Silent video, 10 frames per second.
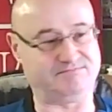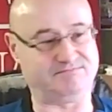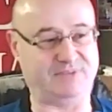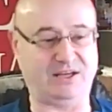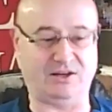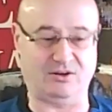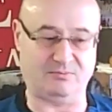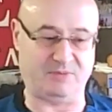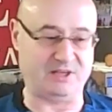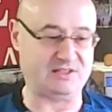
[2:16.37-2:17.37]
you know,
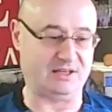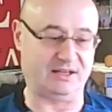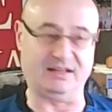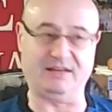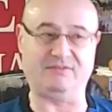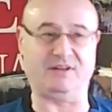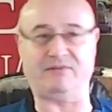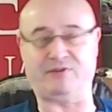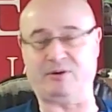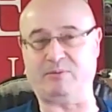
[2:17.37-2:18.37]
basically lived there
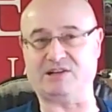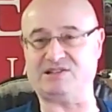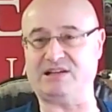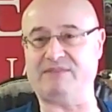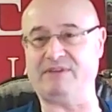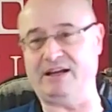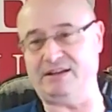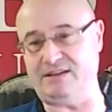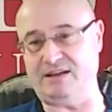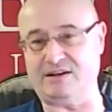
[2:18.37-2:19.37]
for about seven,
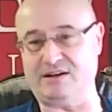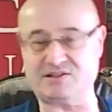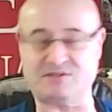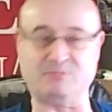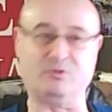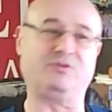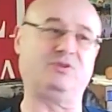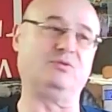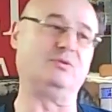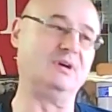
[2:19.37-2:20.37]
eight years, moved
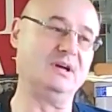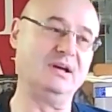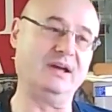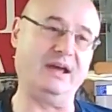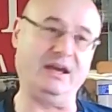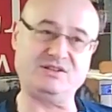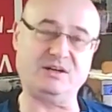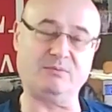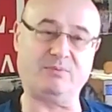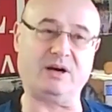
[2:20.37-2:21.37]
to
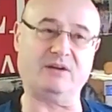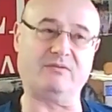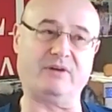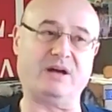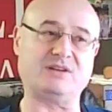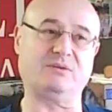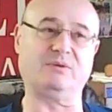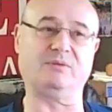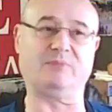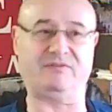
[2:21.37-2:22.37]
Asian part of Russia
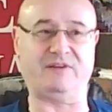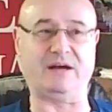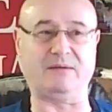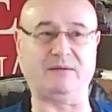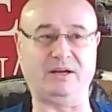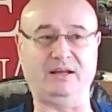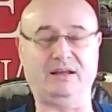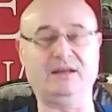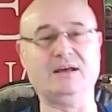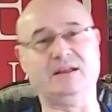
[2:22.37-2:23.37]
with my
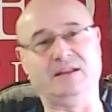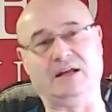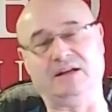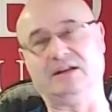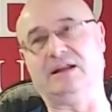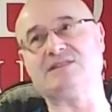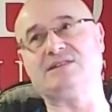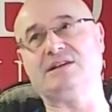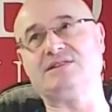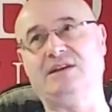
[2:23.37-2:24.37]
family. Then the last
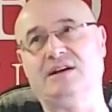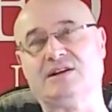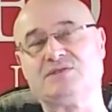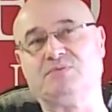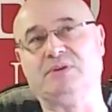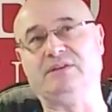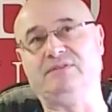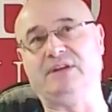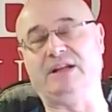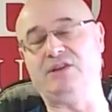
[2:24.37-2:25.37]
six years, we
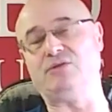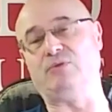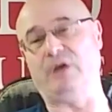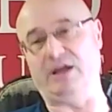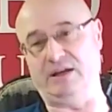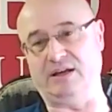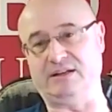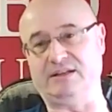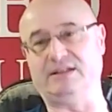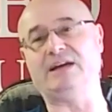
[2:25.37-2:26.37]
lived in Lithuania. And
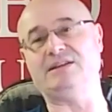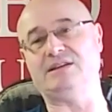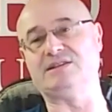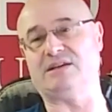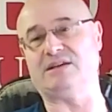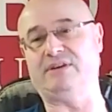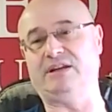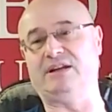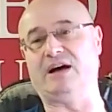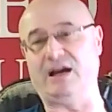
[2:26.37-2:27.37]
in nineteen
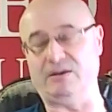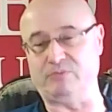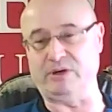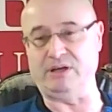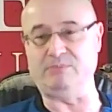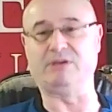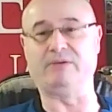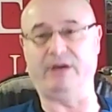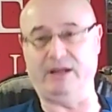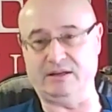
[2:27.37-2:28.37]
seventy-nine, we
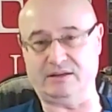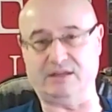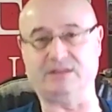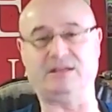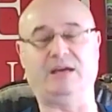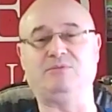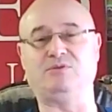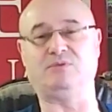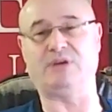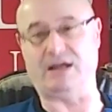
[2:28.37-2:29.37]
immigrated and came
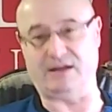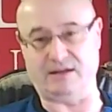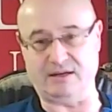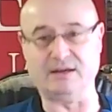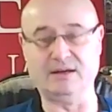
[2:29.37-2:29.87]
to Canada.